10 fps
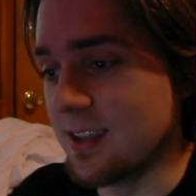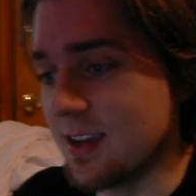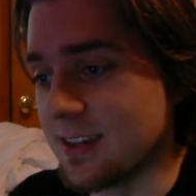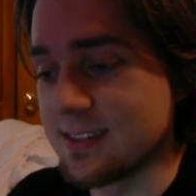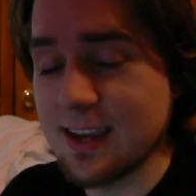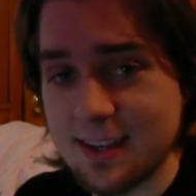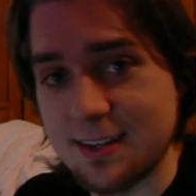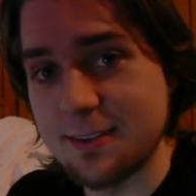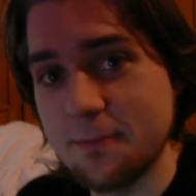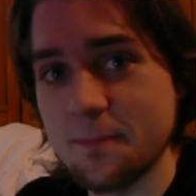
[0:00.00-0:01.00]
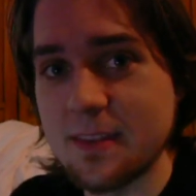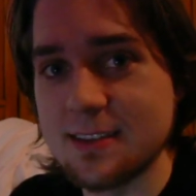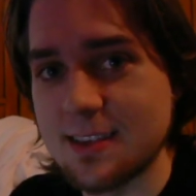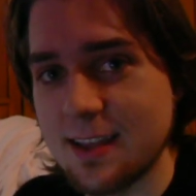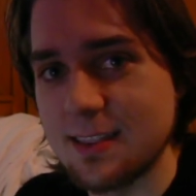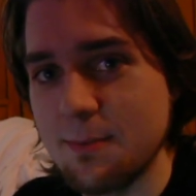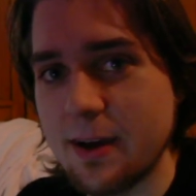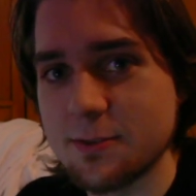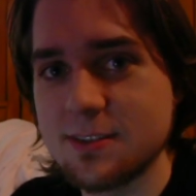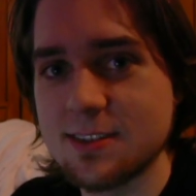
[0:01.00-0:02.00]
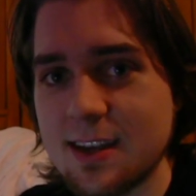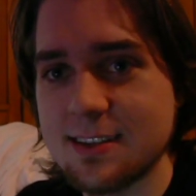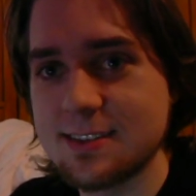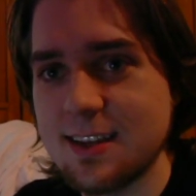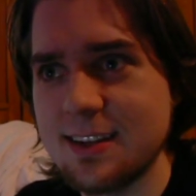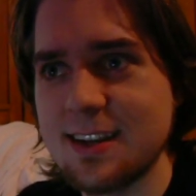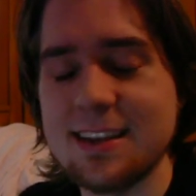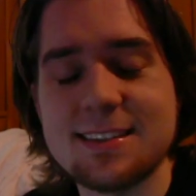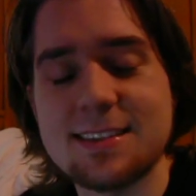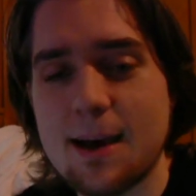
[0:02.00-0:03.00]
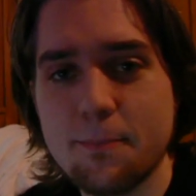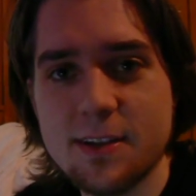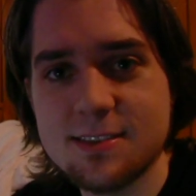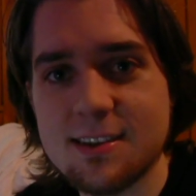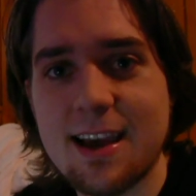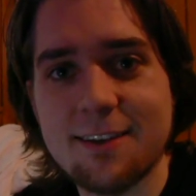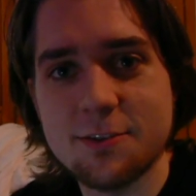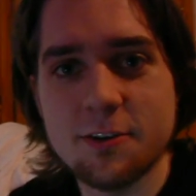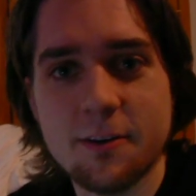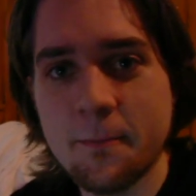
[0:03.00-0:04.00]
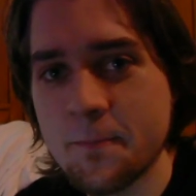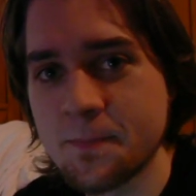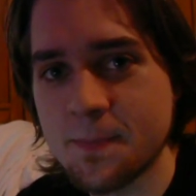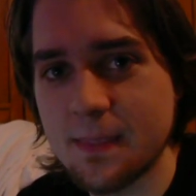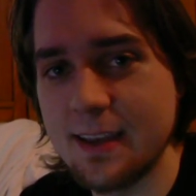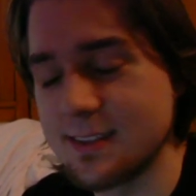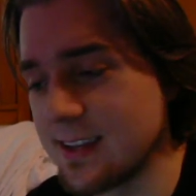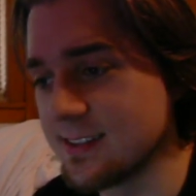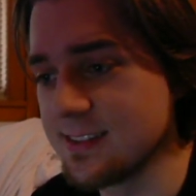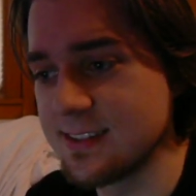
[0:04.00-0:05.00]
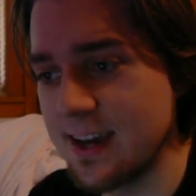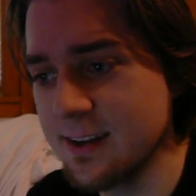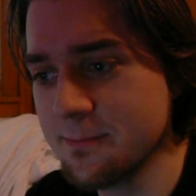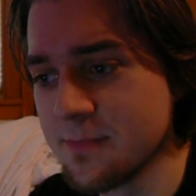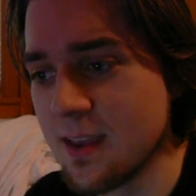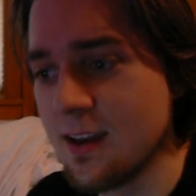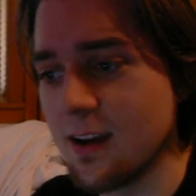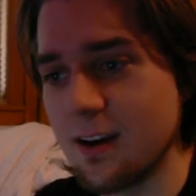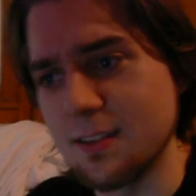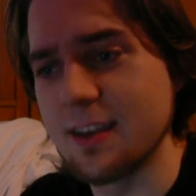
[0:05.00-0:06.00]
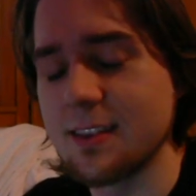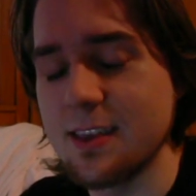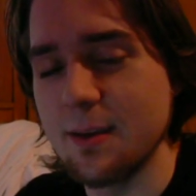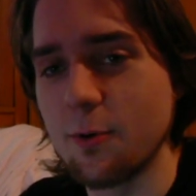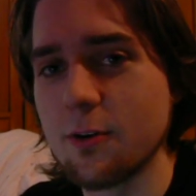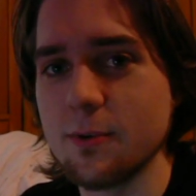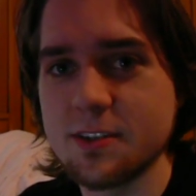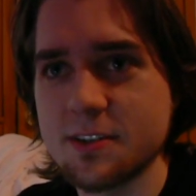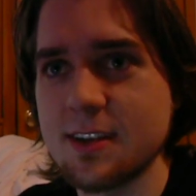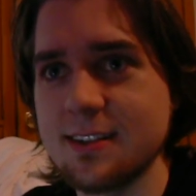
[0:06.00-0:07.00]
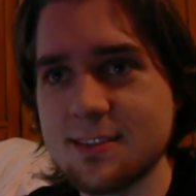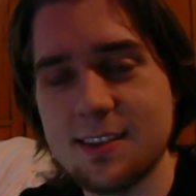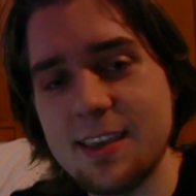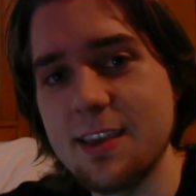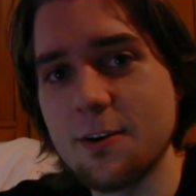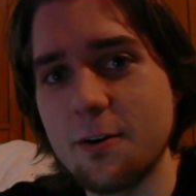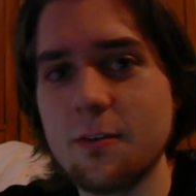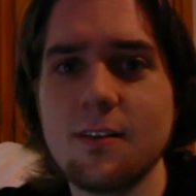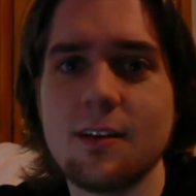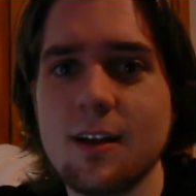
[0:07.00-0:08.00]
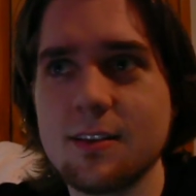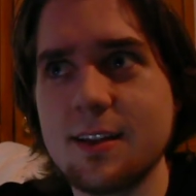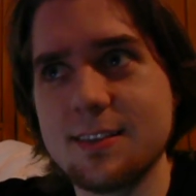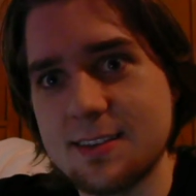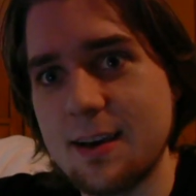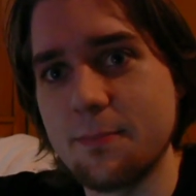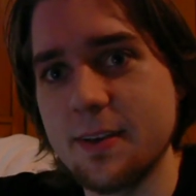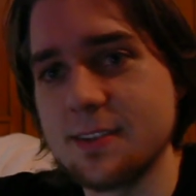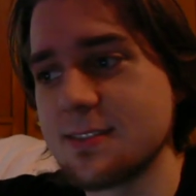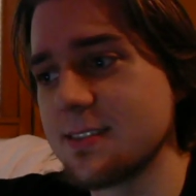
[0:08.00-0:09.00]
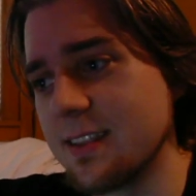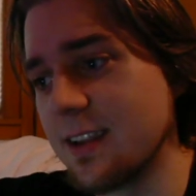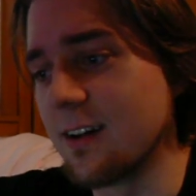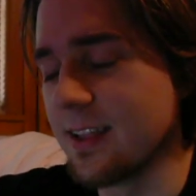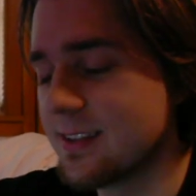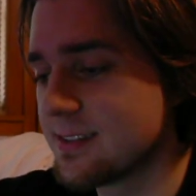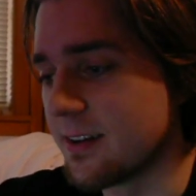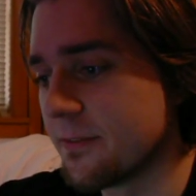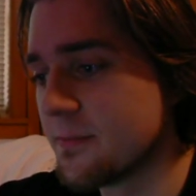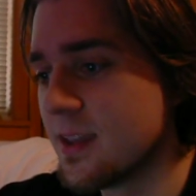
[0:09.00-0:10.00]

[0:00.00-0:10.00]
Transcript: The uh, second is that the mouse does not send any stop bits after it sends its data, unlike the keyboard, which sends the key code and then the stop bits and then all that stuff.